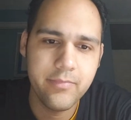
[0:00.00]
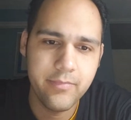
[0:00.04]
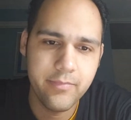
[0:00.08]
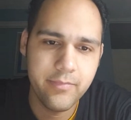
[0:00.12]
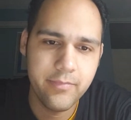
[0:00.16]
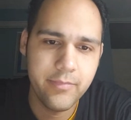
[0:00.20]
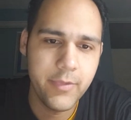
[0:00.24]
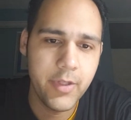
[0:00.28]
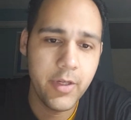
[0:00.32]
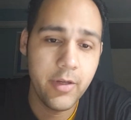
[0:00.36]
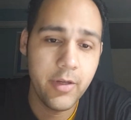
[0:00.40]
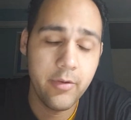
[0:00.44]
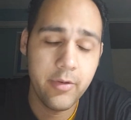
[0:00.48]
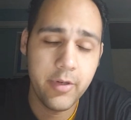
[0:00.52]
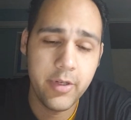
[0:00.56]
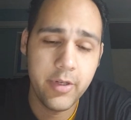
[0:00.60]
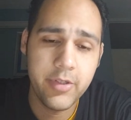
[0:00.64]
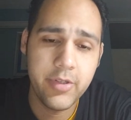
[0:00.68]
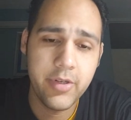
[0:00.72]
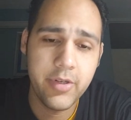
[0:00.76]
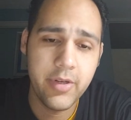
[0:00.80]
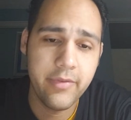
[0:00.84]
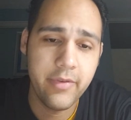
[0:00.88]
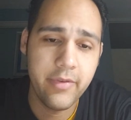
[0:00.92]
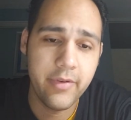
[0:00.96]
No, the
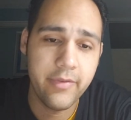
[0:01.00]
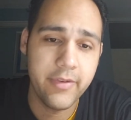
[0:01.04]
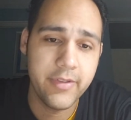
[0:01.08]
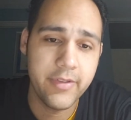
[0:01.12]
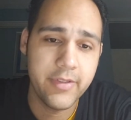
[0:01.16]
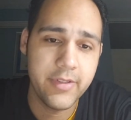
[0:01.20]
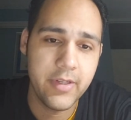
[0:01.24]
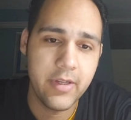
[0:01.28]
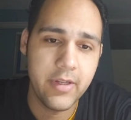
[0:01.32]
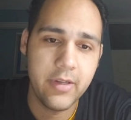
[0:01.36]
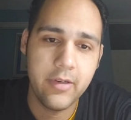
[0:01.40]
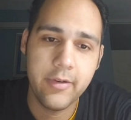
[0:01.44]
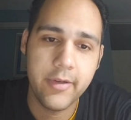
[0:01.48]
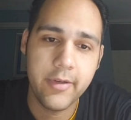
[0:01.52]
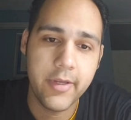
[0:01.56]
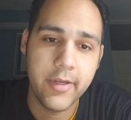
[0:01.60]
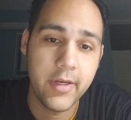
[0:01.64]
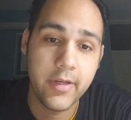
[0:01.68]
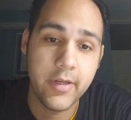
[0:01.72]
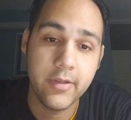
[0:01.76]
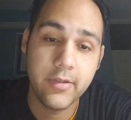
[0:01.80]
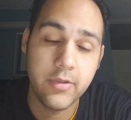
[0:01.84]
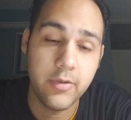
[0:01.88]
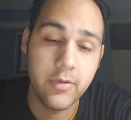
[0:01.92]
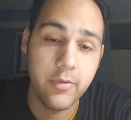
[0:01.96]
JFF is not looking
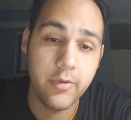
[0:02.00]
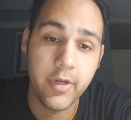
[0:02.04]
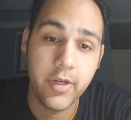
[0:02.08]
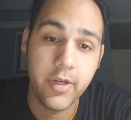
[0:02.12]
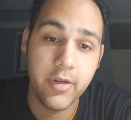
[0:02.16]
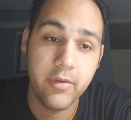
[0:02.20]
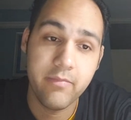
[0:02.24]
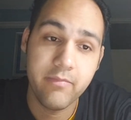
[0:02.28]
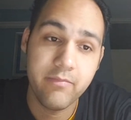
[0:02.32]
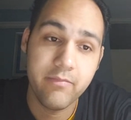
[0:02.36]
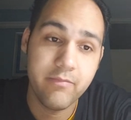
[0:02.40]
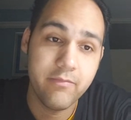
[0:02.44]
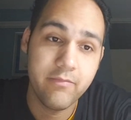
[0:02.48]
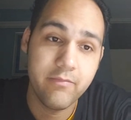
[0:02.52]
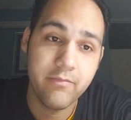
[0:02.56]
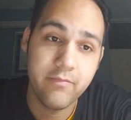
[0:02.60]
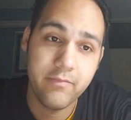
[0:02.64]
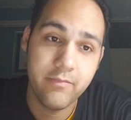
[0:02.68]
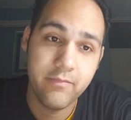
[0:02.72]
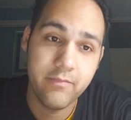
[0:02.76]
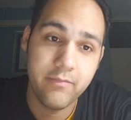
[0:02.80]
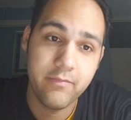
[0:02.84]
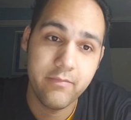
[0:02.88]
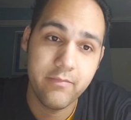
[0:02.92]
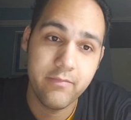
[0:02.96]
at Tony.
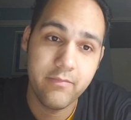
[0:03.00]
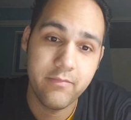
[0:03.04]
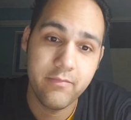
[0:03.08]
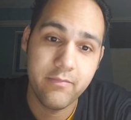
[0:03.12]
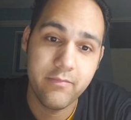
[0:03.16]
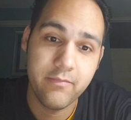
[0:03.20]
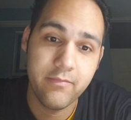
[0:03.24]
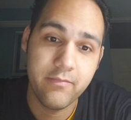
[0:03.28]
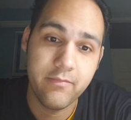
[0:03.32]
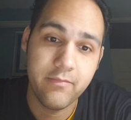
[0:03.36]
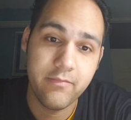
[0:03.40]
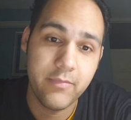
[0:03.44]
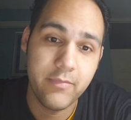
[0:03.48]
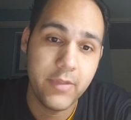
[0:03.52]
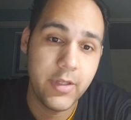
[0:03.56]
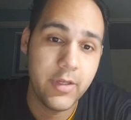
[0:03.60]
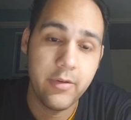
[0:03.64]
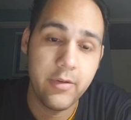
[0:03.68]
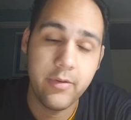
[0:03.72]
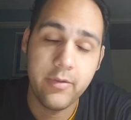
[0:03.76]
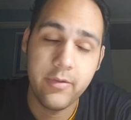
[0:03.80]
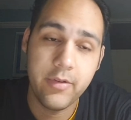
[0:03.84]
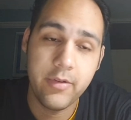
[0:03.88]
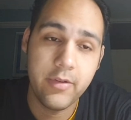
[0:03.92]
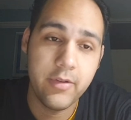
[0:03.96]
They
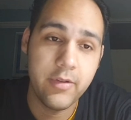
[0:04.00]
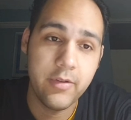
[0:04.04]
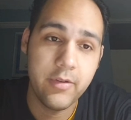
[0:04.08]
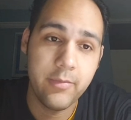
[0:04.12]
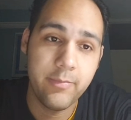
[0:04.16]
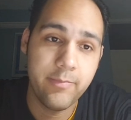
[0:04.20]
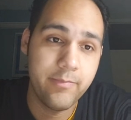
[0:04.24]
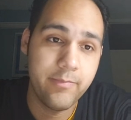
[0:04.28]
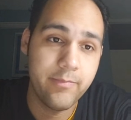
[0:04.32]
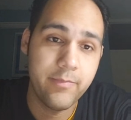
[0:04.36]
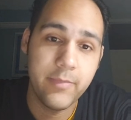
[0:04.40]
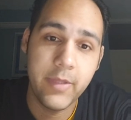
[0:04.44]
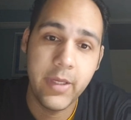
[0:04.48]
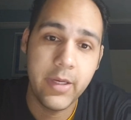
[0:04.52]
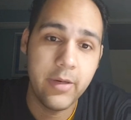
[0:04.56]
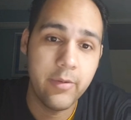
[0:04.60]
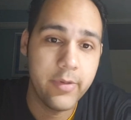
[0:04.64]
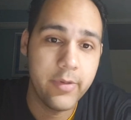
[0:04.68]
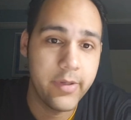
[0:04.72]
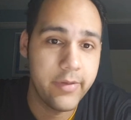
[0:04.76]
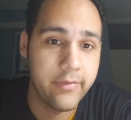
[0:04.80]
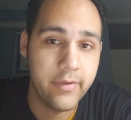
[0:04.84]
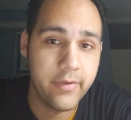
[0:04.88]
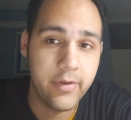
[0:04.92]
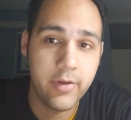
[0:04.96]
don't
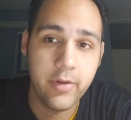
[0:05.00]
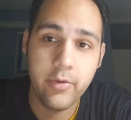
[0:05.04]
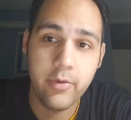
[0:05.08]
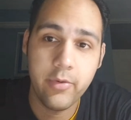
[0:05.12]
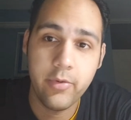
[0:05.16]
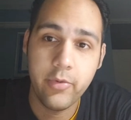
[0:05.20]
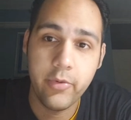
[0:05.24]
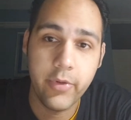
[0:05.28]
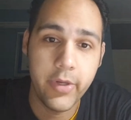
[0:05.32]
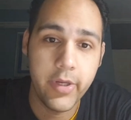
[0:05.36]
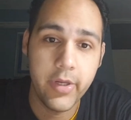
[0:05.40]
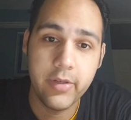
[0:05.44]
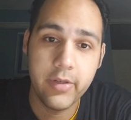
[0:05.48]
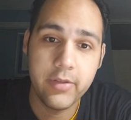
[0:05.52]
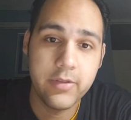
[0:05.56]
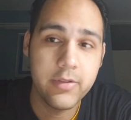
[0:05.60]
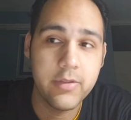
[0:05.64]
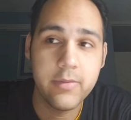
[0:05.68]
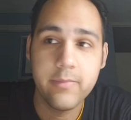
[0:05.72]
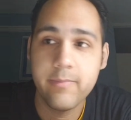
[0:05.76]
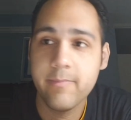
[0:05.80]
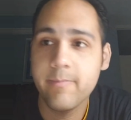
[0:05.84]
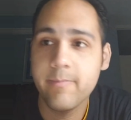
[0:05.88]
even know who he is.